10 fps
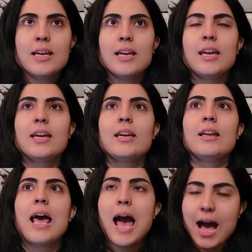It
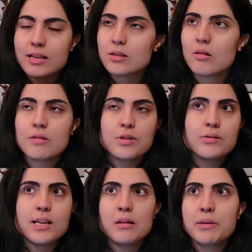has all of
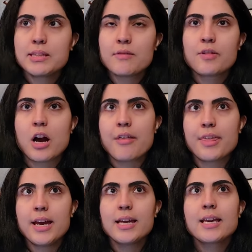those elements of
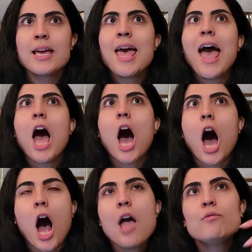gothic.
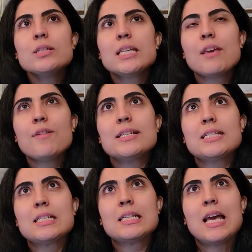I would give
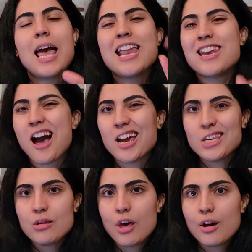it a
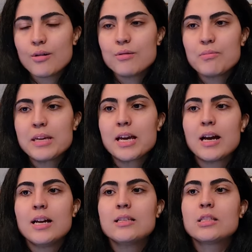9 though,
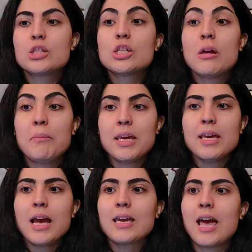because to
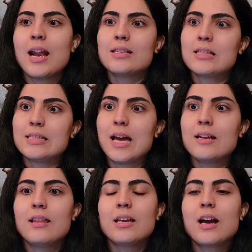me, again, as I said,
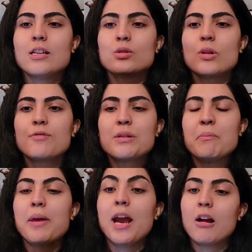like, I sort of
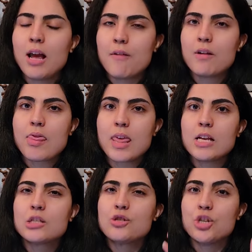compare
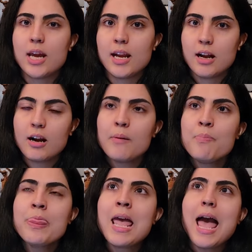everything to Jane Eyre,
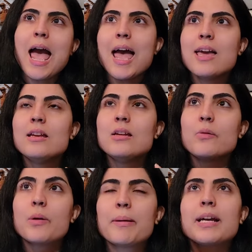and
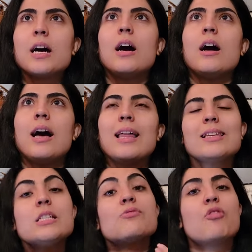Rebecca, at
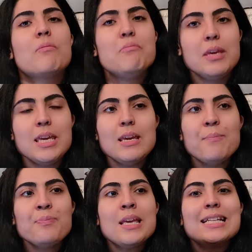least for me,
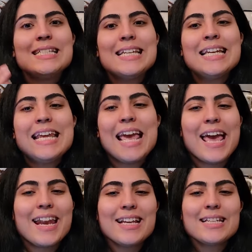didn't
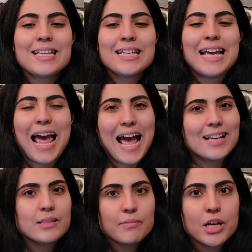hit it
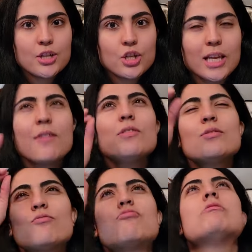as much. Like, it was
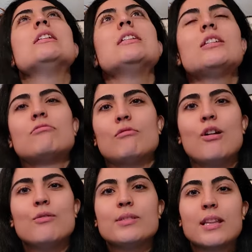really
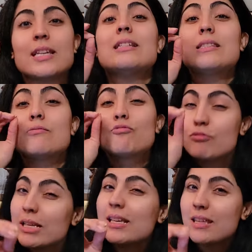close, like, it's
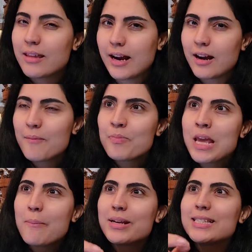really there,
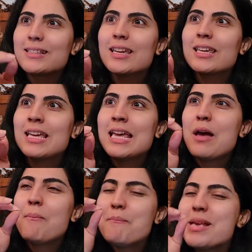but it's like
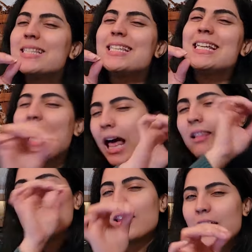missing a
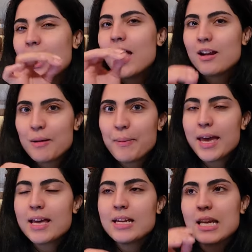little
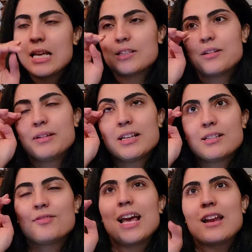bit. And so because
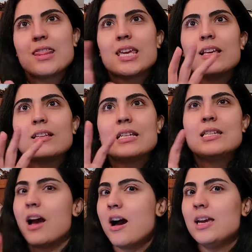of that, I think
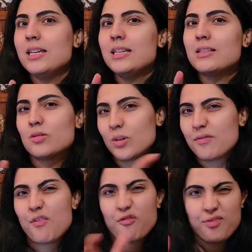9 is sort of
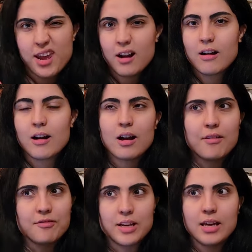a fair
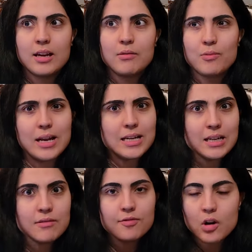of a
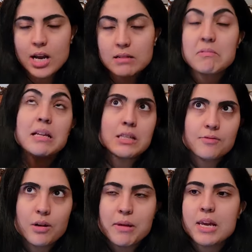rating for it, at least
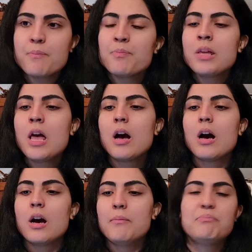for me.
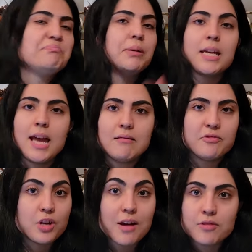But again,
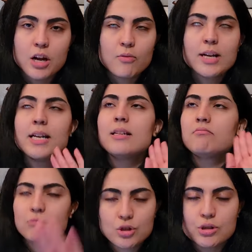if you have not read it,
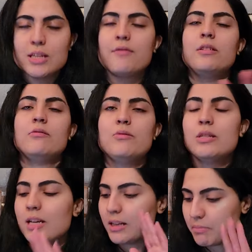you should definitely
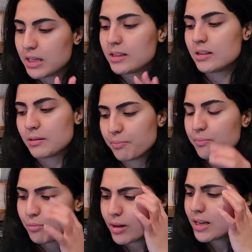read it, because it's a
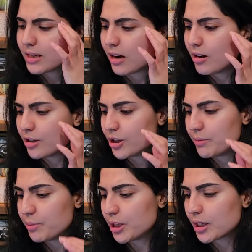pretty darn
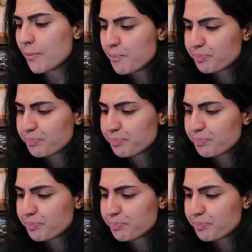good book.